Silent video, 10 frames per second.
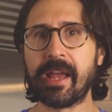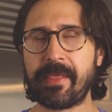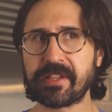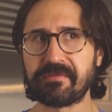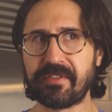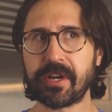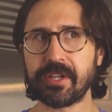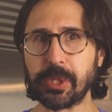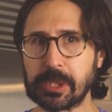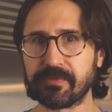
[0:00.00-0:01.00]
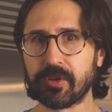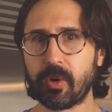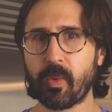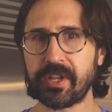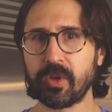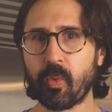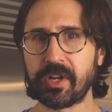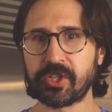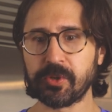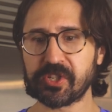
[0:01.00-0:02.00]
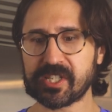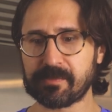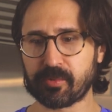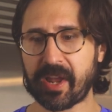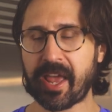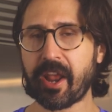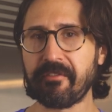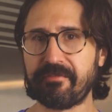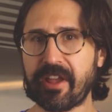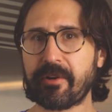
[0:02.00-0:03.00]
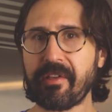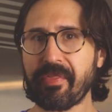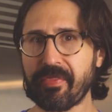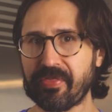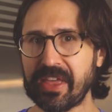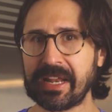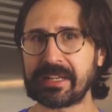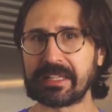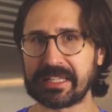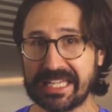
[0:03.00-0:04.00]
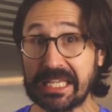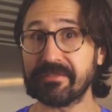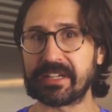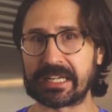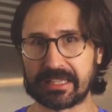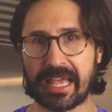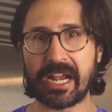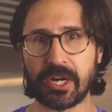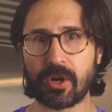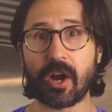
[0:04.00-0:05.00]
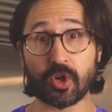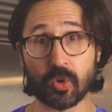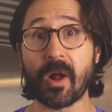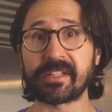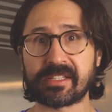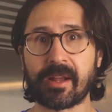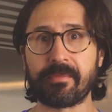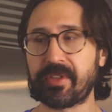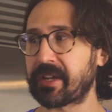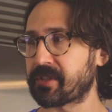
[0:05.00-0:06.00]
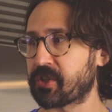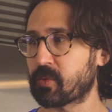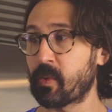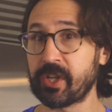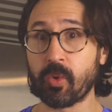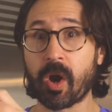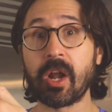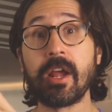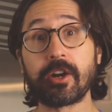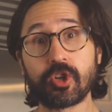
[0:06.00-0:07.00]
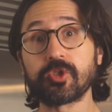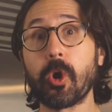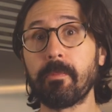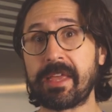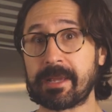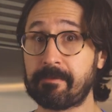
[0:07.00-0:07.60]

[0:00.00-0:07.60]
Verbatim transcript: And that's very useful when you want to spread a very thin, even layer across something, such as when you are chroming